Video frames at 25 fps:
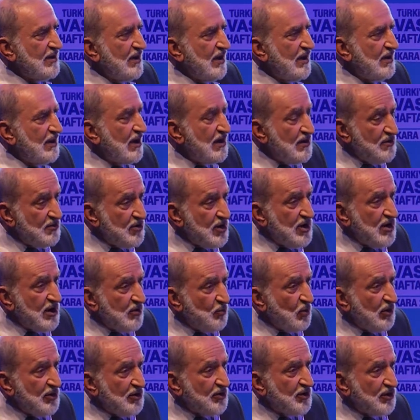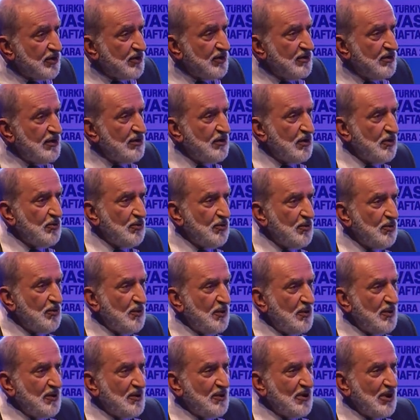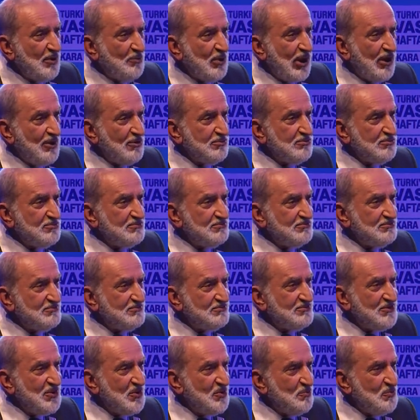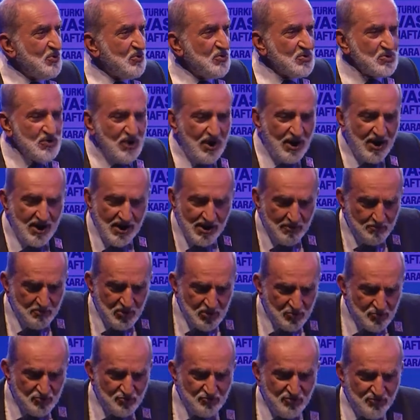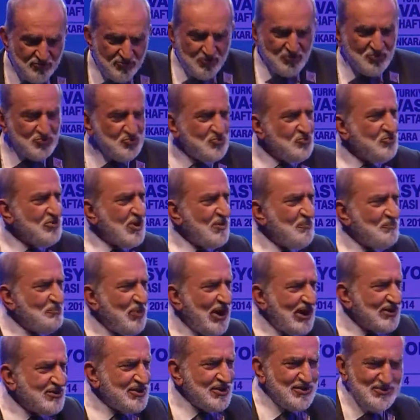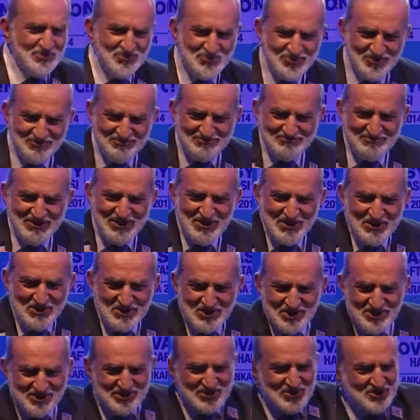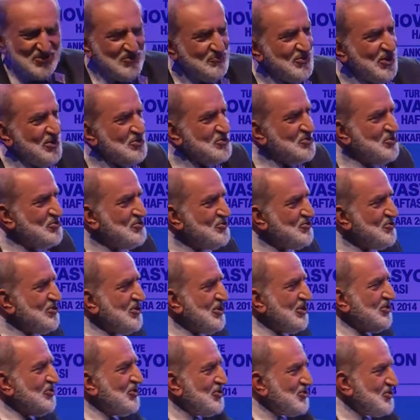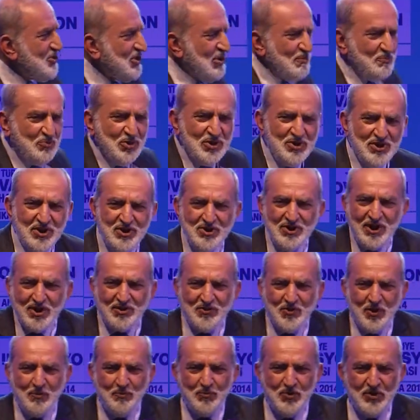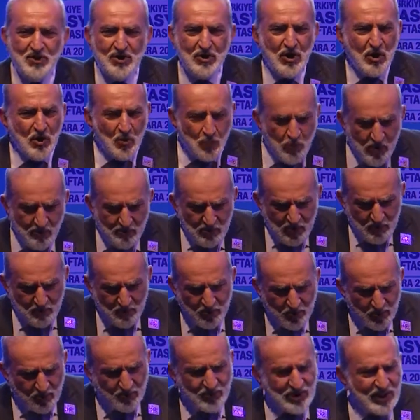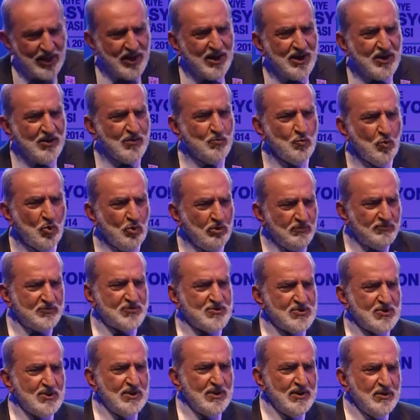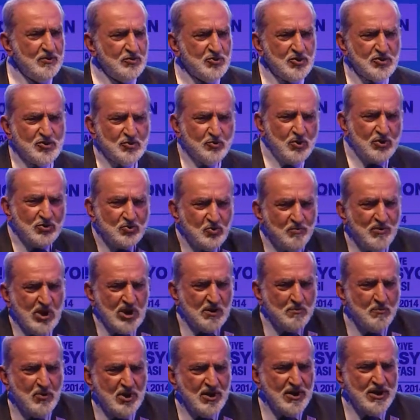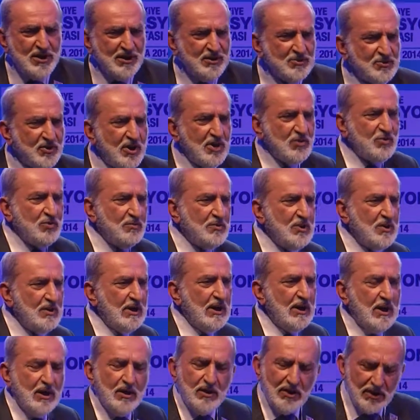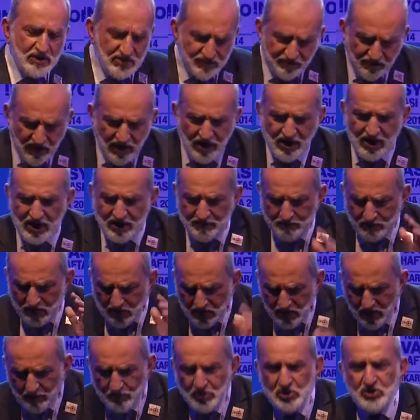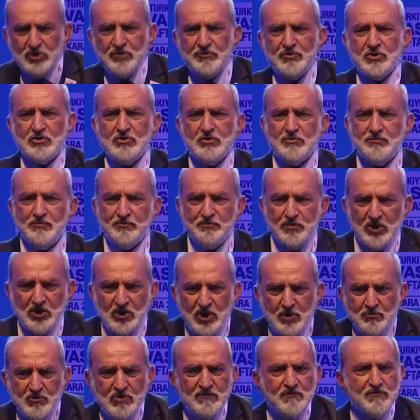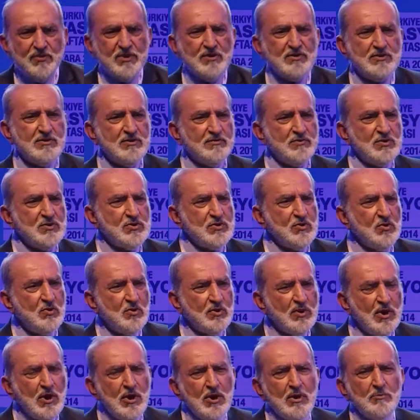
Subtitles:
And I really wondered, about, because I have been driven to get patents and get innovations and get this company and that company. We're being brought like wolves. We just want to make money and try to get, that's fine, become innovative, become inventive and so on.